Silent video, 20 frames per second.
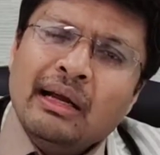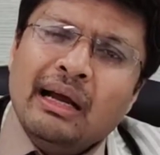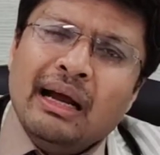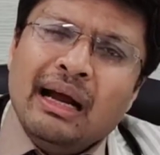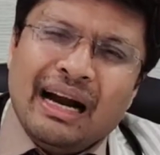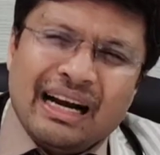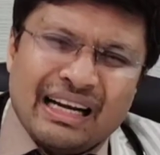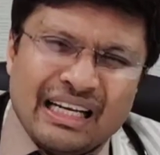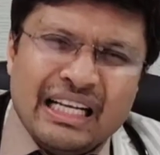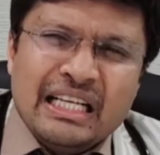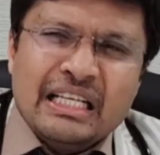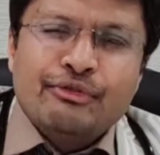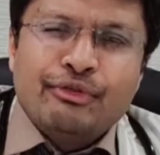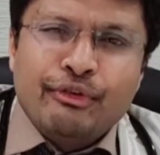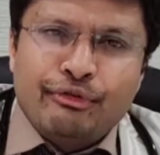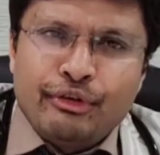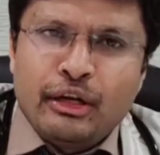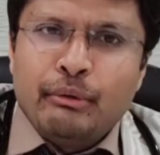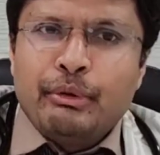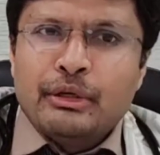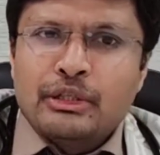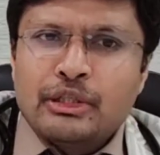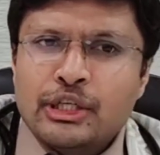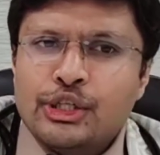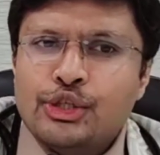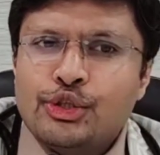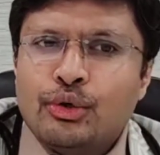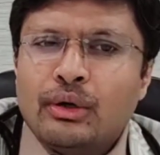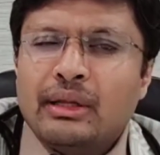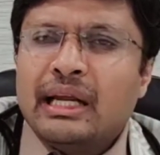at least
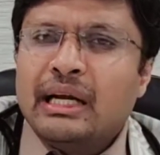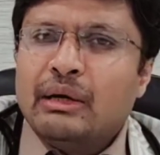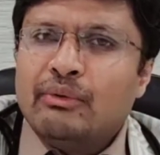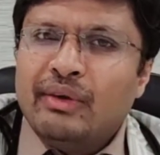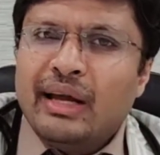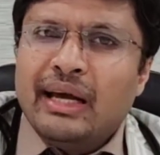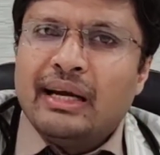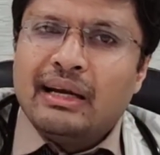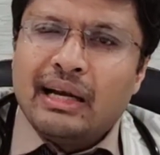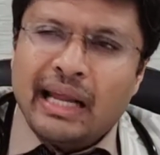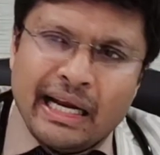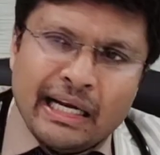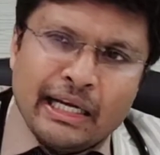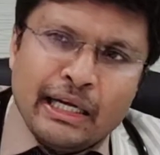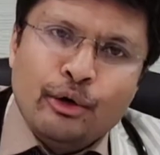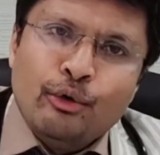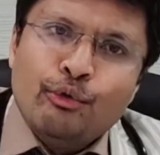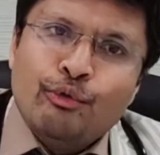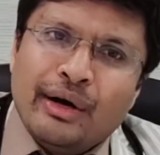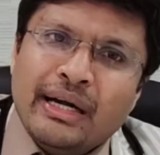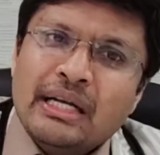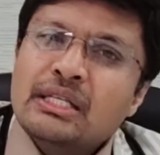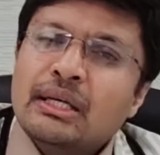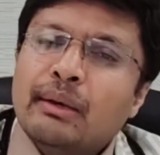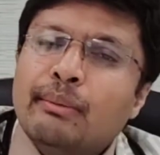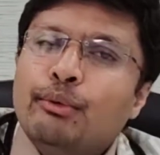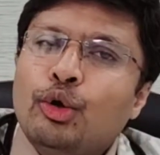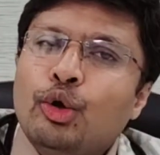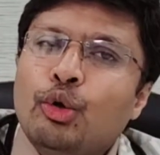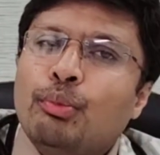50% sure that we are likely to find
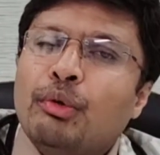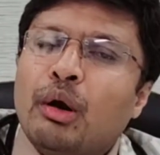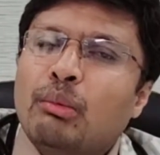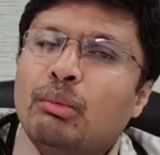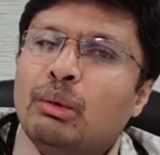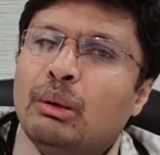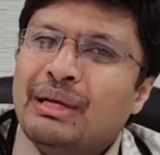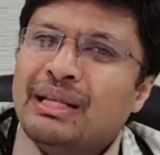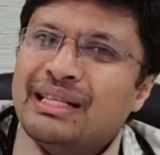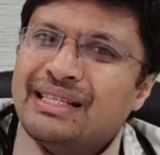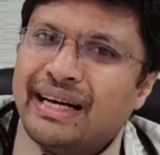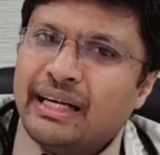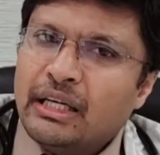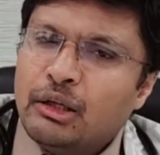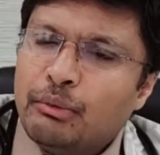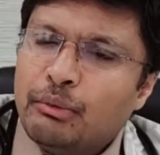some new problem inside the